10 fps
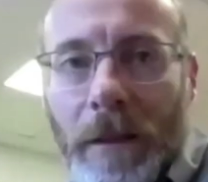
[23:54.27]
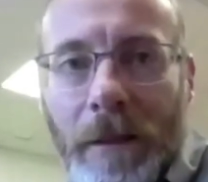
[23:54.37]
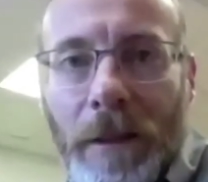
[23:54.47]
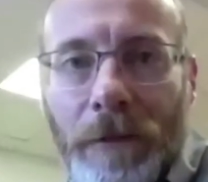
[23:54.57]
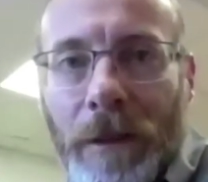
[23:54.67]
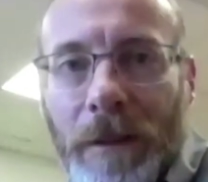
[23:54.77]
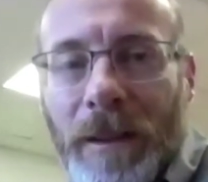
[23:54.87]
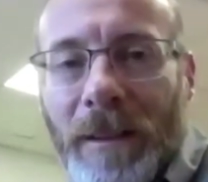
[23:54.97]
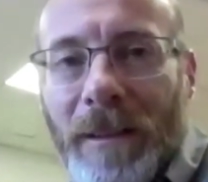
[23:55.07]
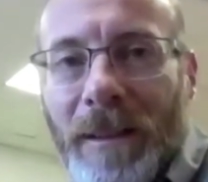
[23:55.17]
to think
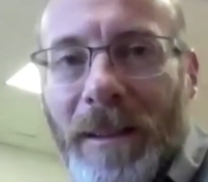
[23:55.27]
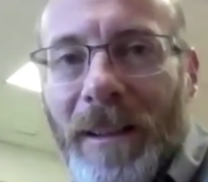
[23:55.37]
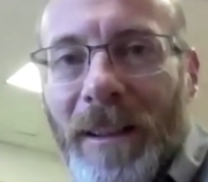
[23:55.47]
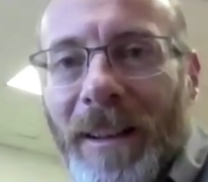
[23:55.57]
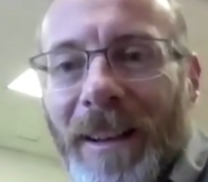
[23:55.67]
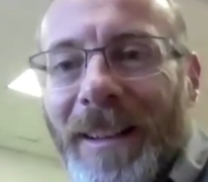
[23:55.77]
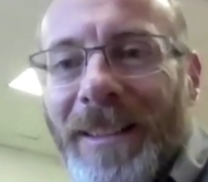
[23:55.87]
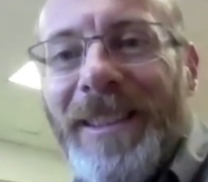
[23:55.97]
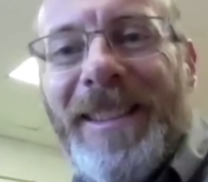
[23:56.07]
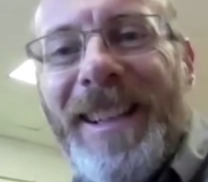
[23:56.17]
differently
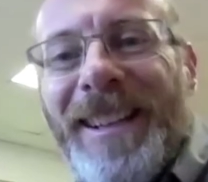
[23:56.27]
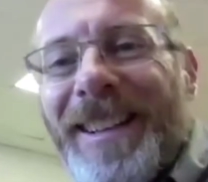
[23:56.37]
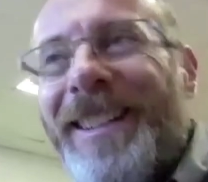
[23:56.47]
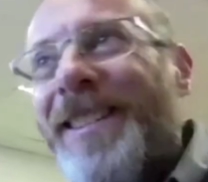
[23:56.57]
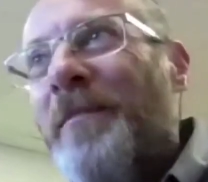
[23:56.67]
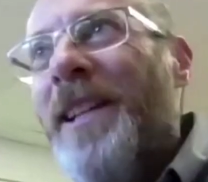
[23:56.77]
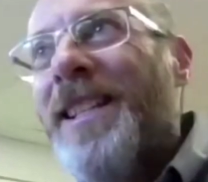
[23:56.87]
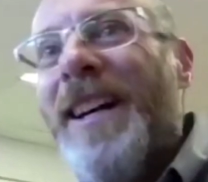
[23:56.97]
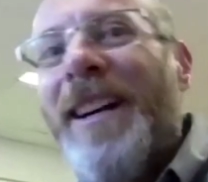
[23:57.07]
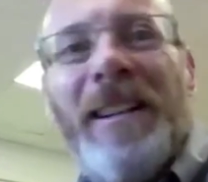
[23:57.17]
know, it's to me,
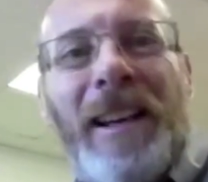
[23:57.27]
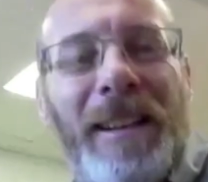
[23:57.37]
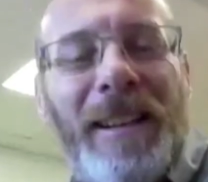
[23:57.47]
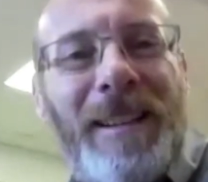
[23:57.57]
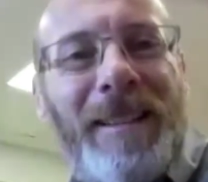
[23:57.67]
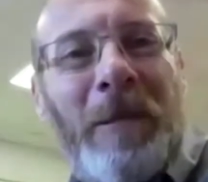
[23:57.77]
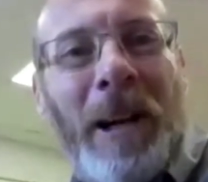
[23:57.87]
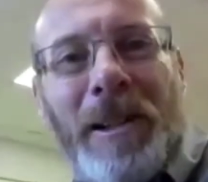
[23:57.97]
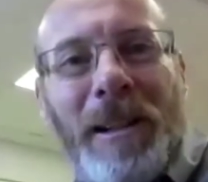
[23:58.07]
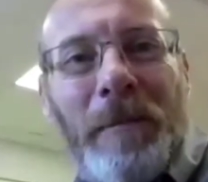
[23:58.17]
it's kind of like
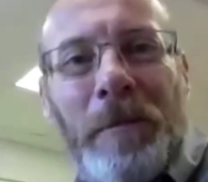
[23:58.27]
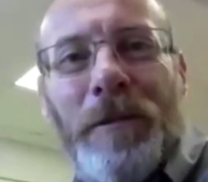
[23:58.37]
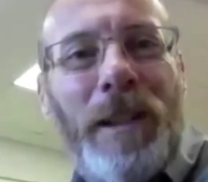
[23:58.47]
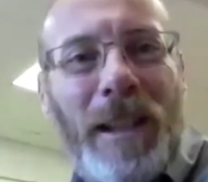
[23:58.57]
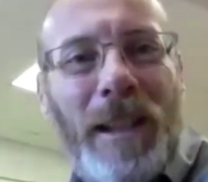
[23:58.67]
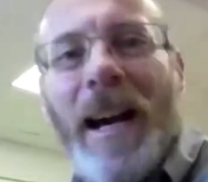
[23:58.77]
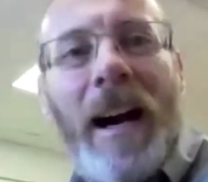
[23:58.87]
watching the movie The